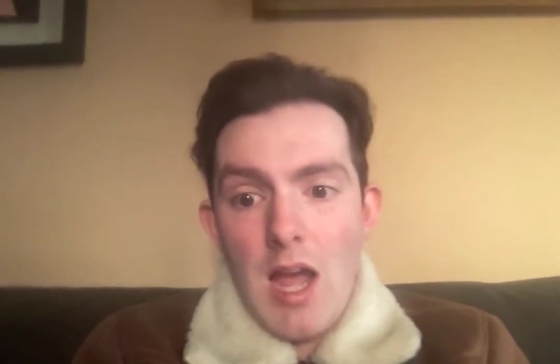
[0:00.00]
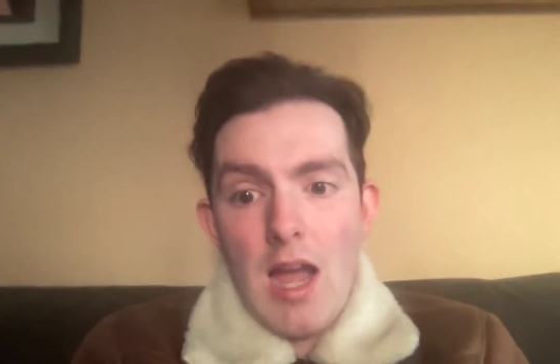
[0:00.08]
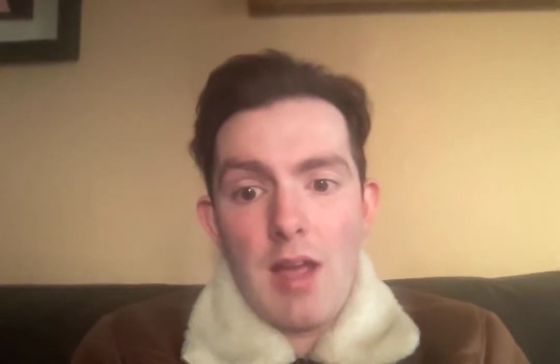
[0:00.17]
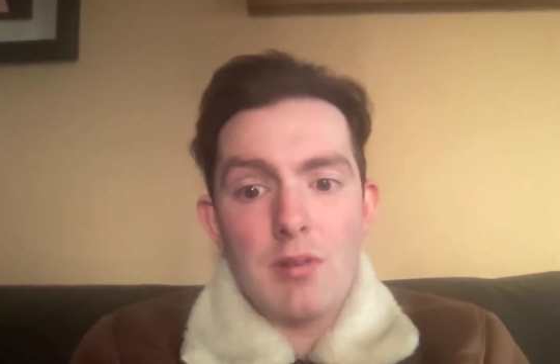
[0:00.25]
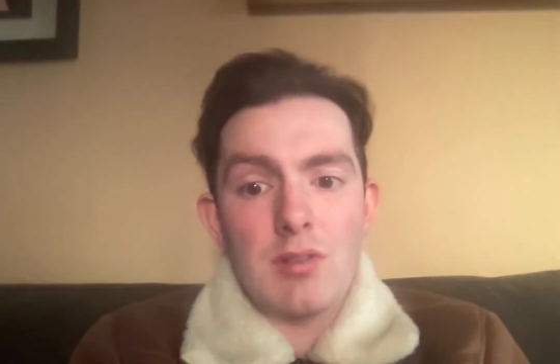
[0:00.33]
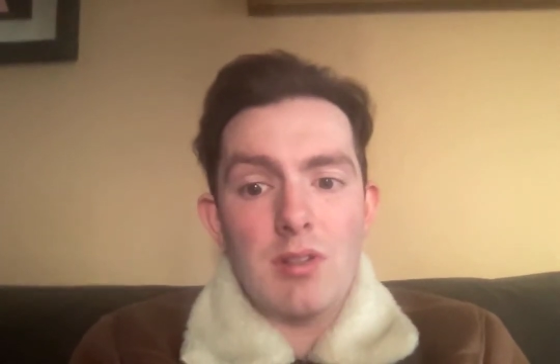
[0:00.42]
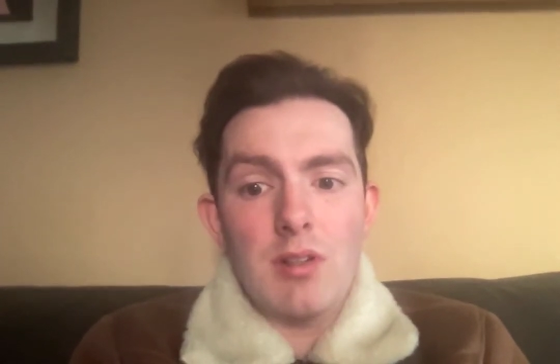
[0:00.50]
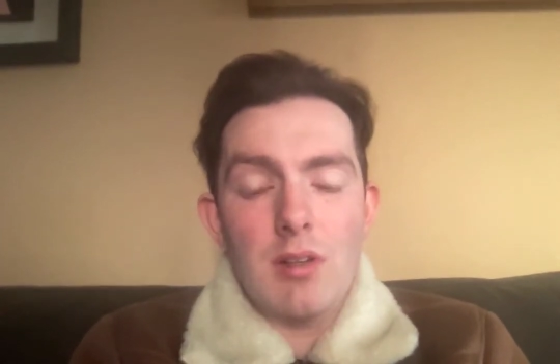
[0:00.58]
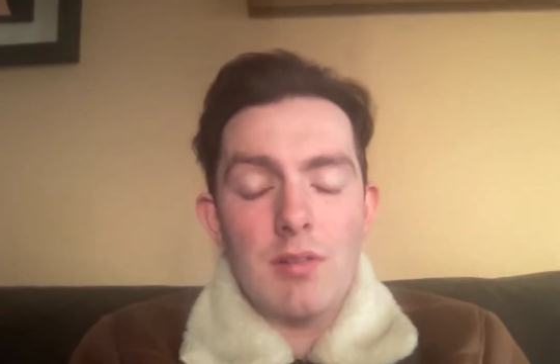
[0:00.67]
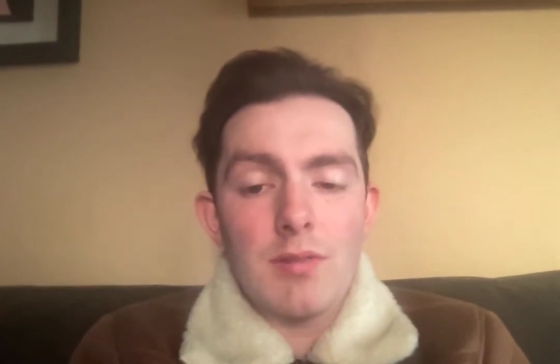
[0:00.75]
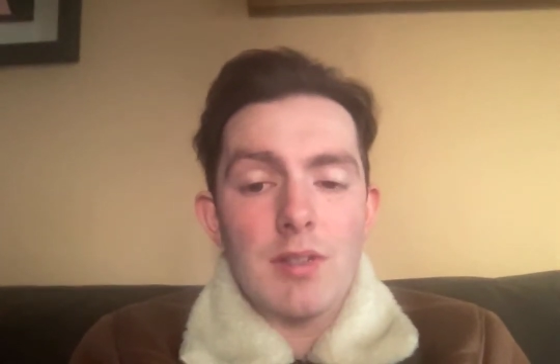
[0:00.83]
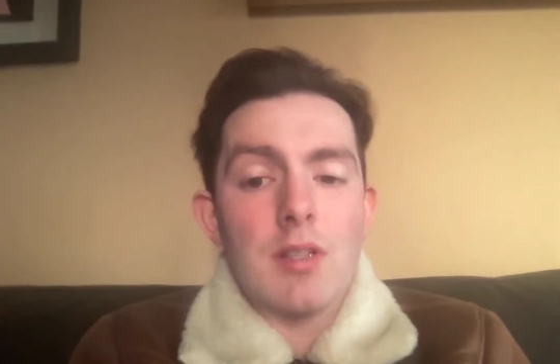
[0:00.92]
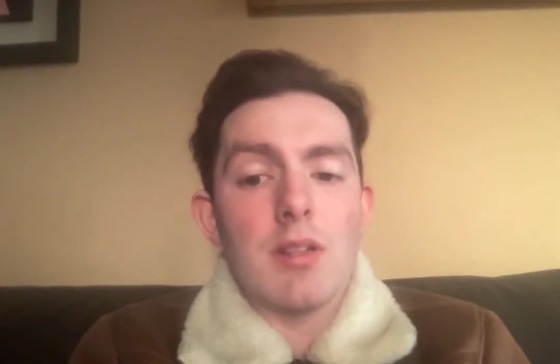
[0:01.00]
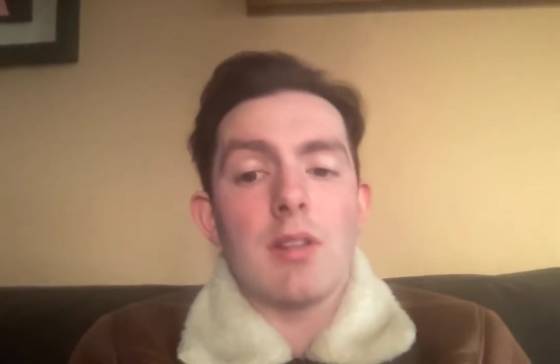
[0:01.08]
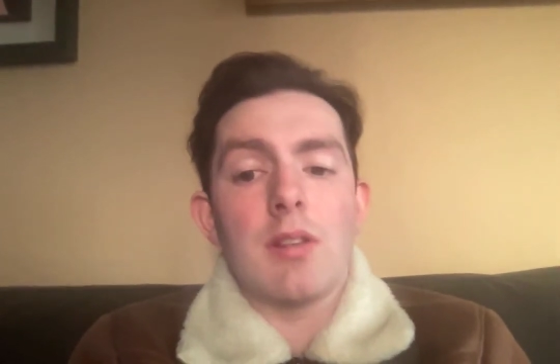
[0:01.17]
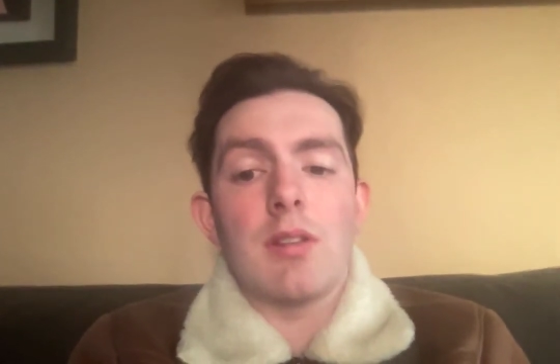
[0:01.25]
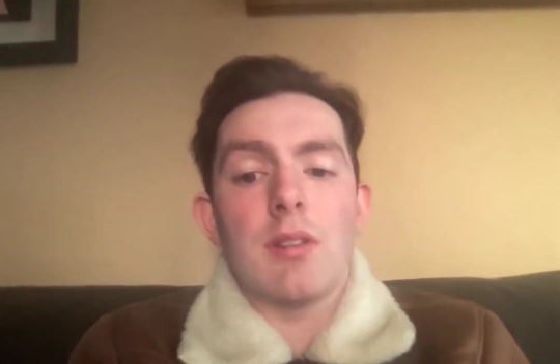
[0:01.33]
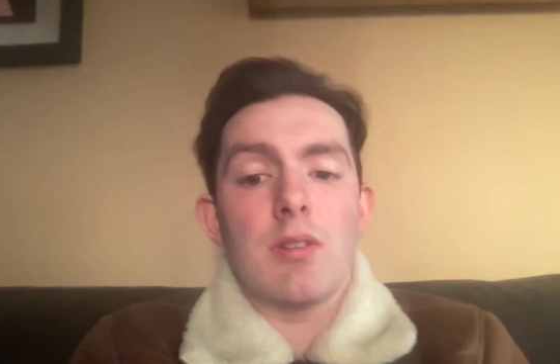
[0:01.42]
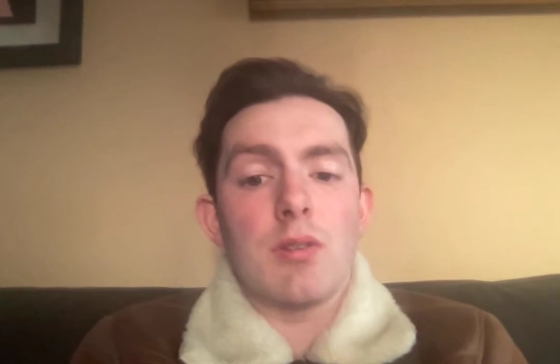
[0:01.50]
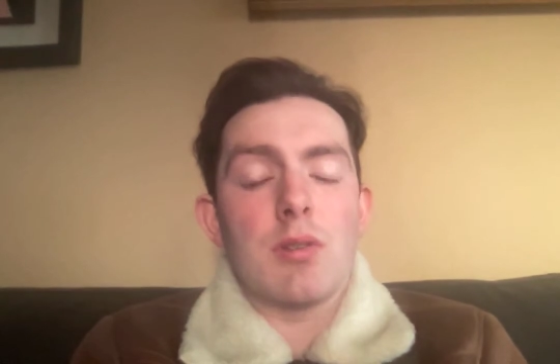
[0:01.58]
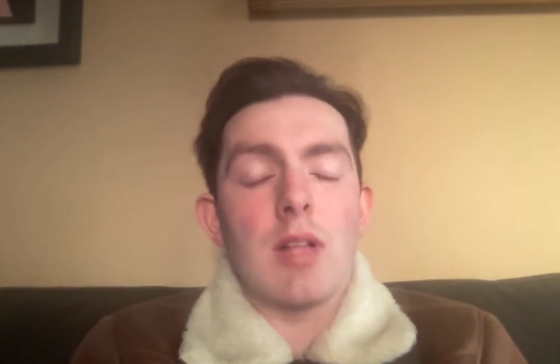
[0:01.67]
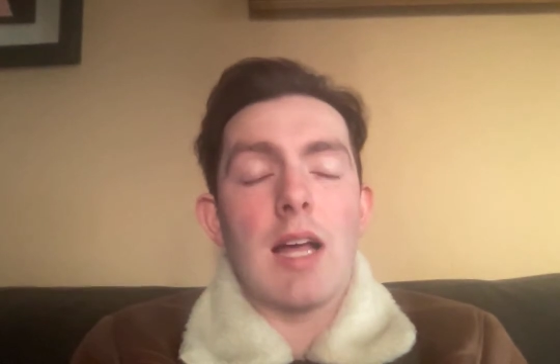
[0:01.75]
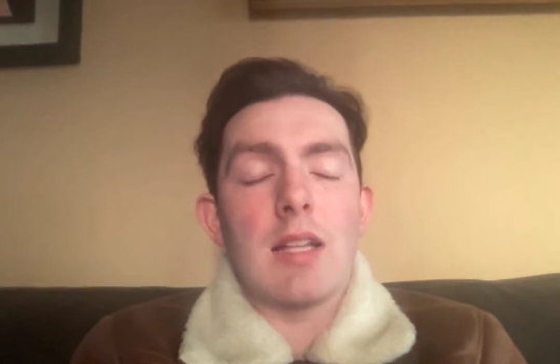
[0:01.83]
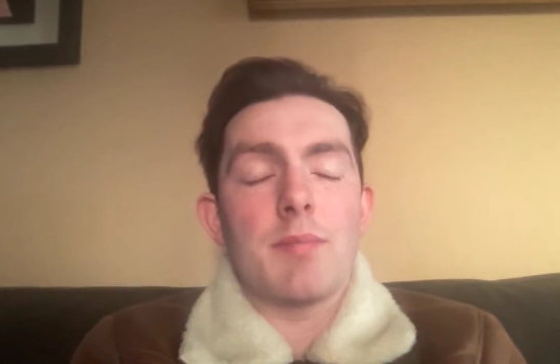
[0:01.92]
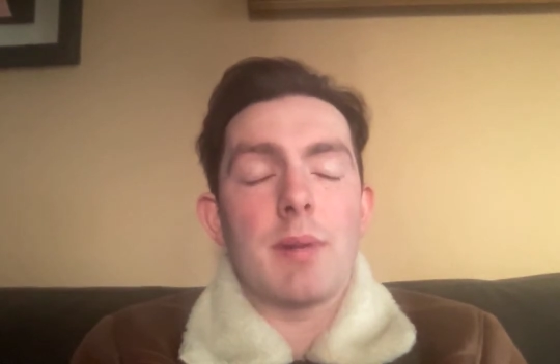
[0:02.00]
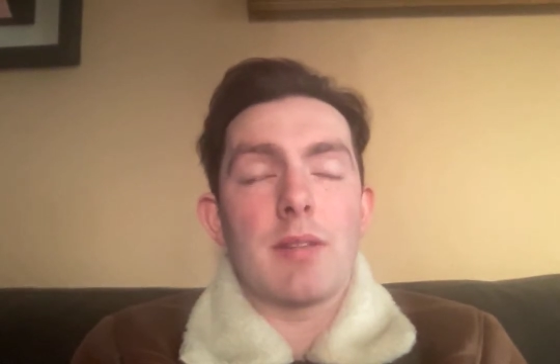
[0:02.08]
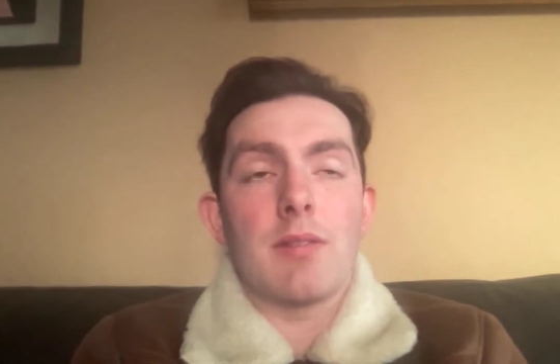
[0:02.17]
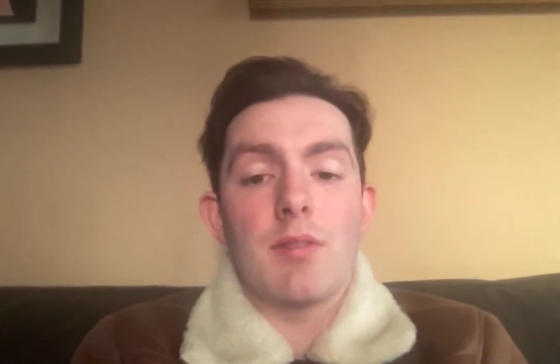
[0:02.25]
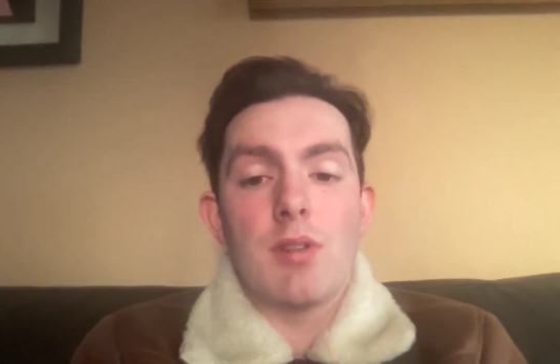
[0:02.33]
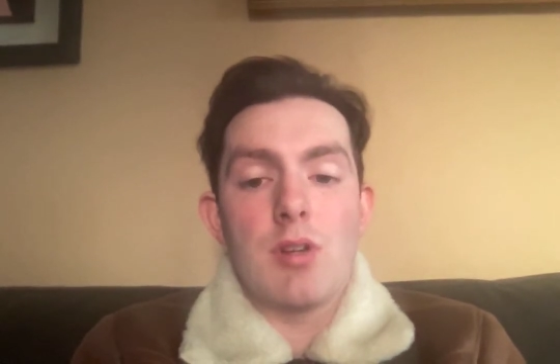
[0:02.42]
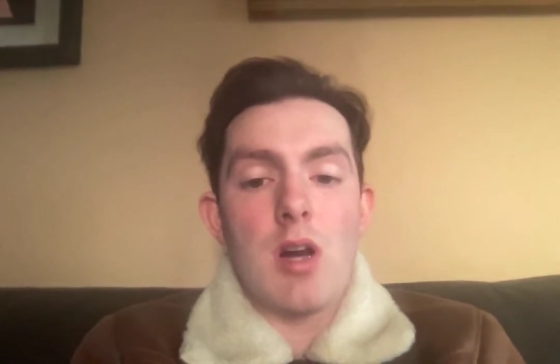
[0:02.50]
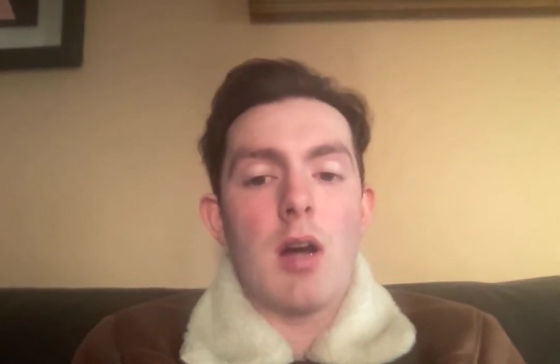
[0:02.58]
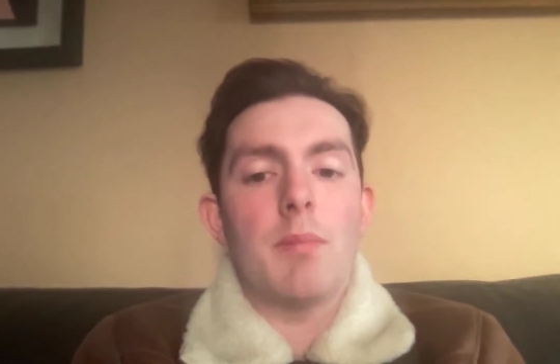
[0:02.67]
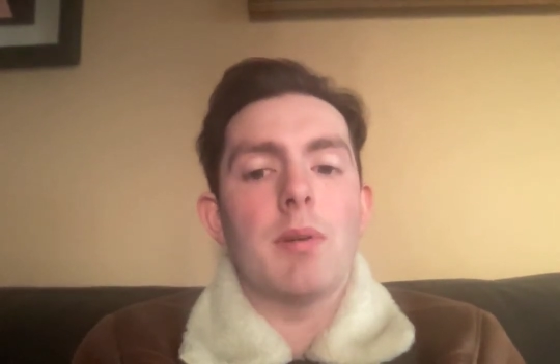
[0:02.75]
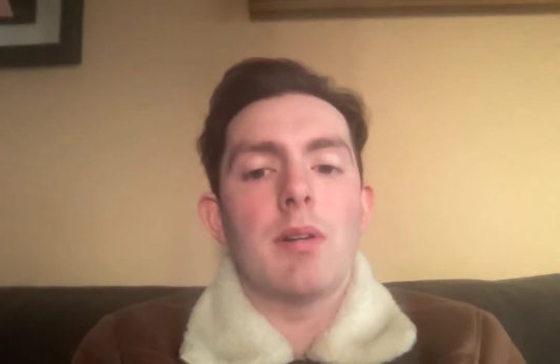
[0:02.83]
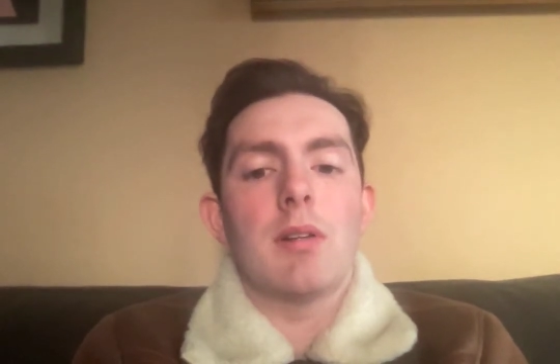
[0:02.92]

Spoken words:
I also love the social aspects of the job.